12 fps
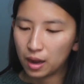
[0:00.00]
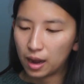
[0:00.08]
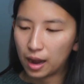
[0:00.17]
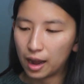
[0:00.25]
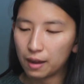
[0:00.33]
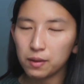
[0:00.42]

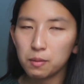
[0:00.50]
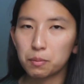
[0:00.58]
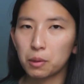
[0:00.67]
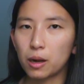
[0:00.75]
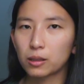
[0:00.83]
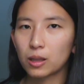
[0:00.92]
I haven't
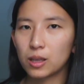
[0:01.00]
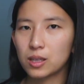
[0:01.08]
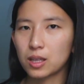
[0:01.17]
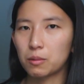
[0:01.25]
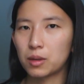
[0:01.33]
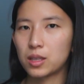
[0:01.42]
blocked
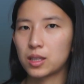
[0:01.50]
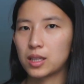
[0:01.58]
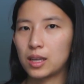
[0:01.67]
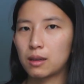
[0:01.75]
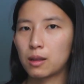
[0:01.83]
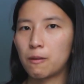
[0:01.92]
these. I want to
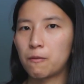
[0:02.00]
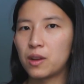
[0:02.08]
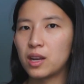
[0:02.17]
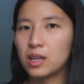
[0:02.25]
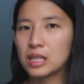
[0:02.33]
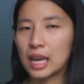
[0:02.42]
see how they
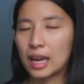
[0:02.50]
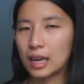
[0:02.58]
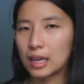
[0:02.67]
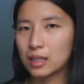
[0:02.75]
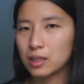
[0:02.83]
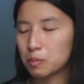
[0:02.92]
fit his
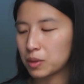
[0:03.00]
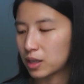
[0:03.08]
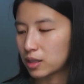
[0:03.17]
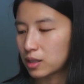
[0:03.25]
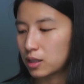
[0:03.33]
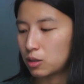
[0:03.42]
hands
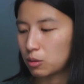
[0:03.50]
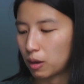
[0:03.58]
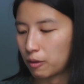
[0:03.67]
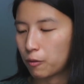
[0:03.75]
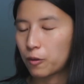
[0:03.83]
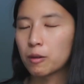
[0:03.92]
because they do
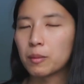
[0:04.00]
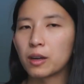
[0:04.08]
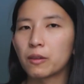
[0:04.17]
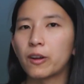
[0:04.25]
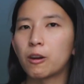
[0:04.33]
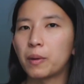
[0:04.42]
have a fair amount
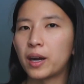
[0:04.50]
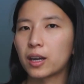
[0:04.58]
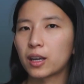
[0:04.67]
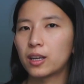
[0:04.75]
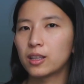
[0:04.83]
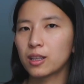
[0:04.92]
of
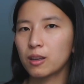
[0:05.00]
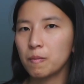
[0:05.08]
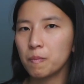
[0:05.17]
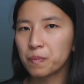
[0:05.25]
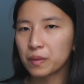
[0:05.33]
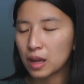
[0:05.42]
alpaca in
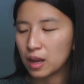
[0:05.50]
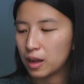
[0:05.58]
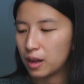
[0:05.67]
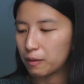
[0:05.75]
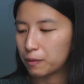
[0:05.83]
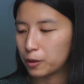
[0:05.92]
them.
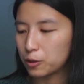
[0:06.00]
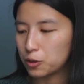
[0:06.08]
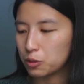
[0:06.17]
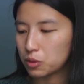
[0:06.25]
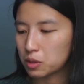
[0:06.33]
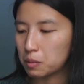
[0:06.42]
If they're
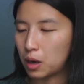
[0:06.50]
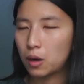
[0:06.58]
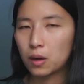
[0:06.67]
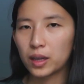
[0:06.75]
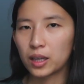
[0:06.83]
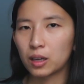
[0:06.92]
too
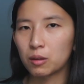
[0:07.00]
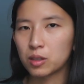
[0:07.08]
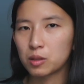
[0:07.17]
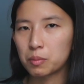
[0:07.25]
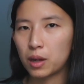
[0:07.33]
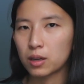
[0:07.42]
small, I can
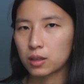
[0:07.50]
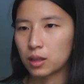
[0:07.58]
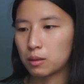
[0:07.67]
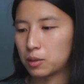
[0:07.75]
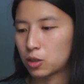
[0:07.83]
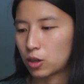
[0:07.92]
always block
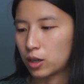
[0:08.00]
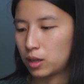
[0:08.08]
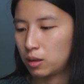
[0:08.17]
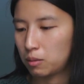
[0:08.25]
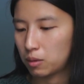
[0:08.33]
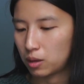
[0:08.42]
them and try
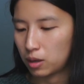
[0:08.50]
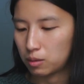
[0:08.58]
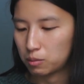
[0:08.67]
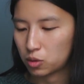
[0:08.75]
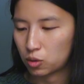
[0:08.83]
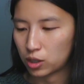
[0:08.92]

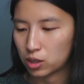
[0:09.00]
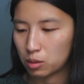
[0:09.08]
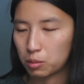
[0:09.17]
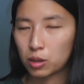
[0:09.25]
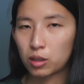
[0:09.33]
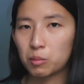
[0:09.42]
and stretch
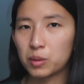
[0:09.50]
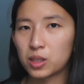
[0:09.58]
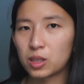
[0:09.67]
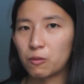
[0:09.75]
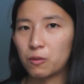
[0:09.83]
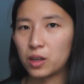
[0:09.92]
them a little bit
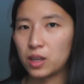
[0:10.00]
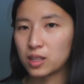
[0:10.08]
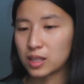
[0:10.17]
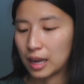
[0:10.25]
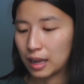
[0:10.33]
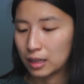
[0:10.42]
to fit
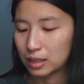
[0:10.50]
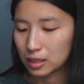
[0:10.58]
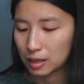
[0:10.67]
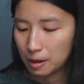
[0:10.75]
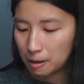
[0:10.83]
his hands.